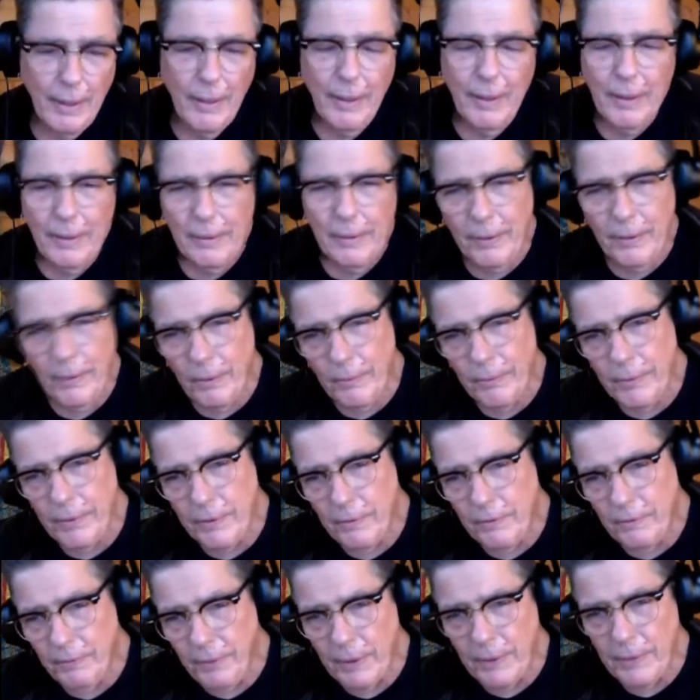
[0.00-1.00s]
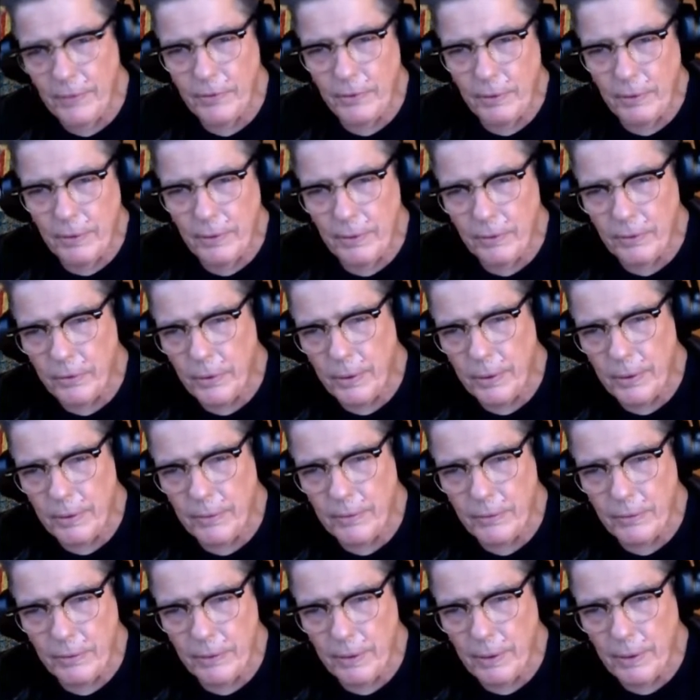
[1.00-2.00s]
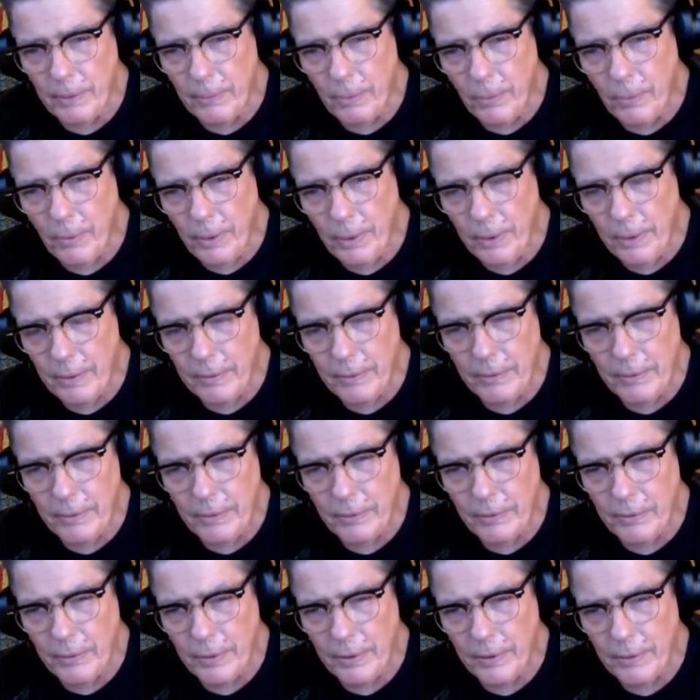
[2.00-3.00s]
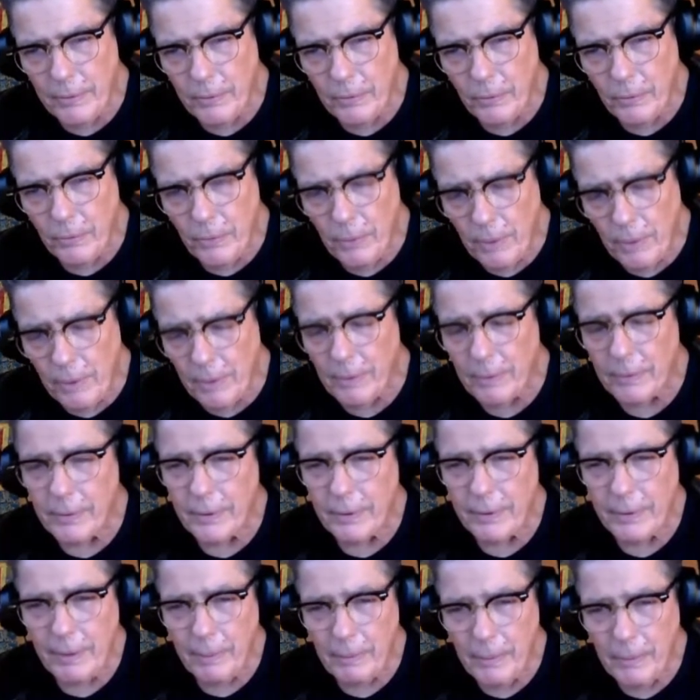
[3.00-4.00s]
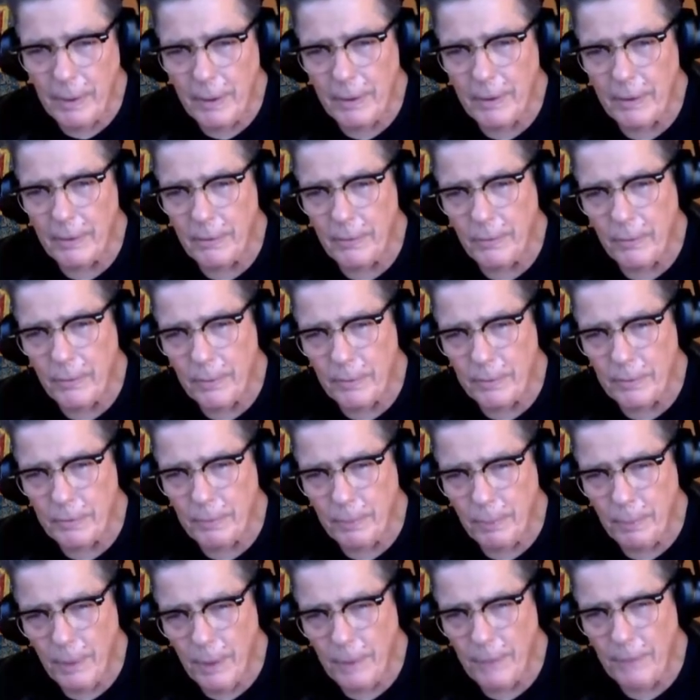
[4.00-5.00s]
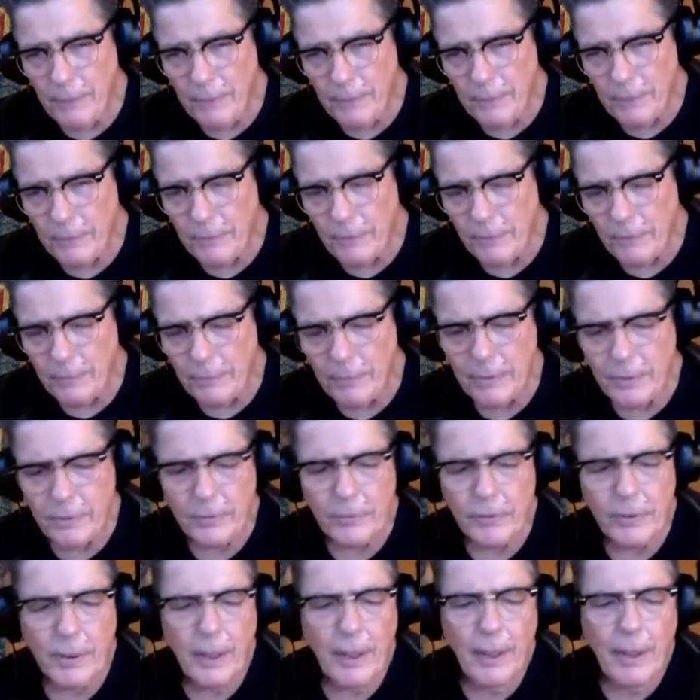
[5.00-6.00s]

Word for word: you know, the defense industry is the number one industry in the world, and they make enormous profits from this.